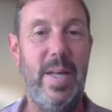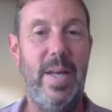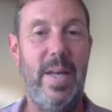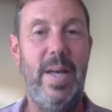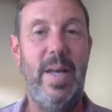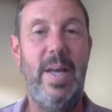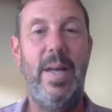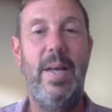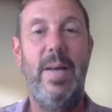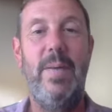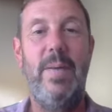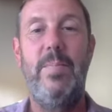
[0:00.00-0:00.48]

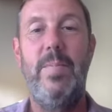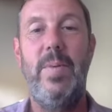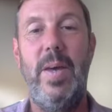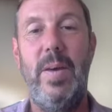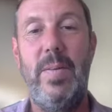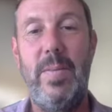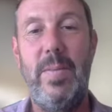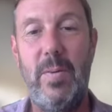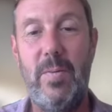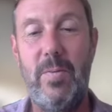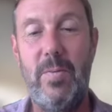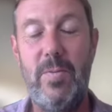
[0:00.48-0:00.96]

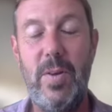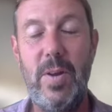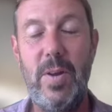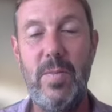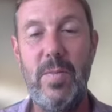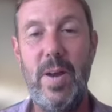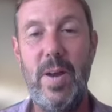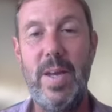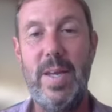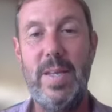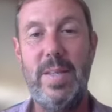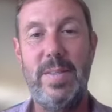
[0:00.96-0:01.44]
They've got free
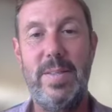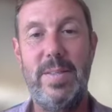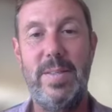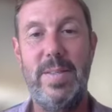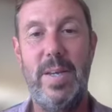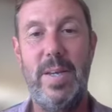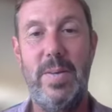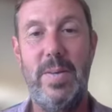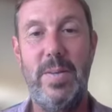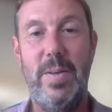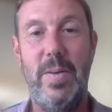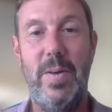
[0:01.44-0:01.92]
reign.
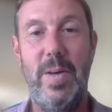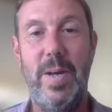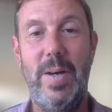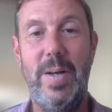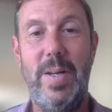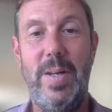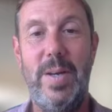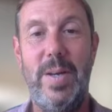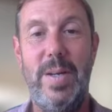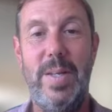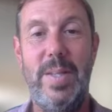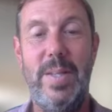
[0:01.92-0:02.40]
So no,
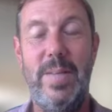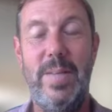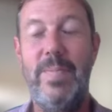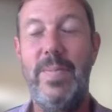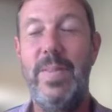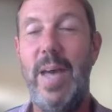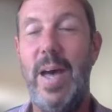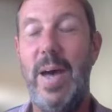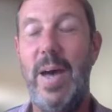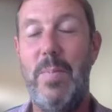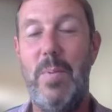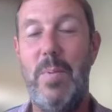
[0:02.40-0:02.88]
I love
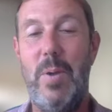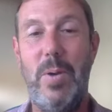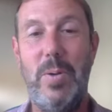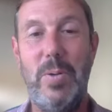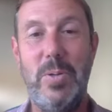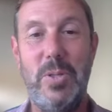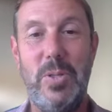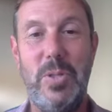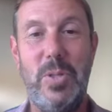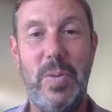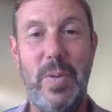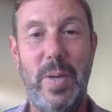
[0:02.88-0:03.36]
that
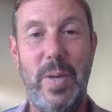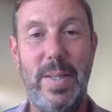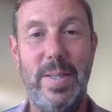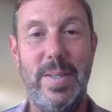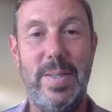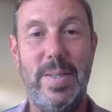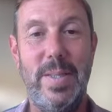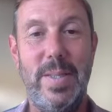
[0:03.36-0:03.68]
approach to it.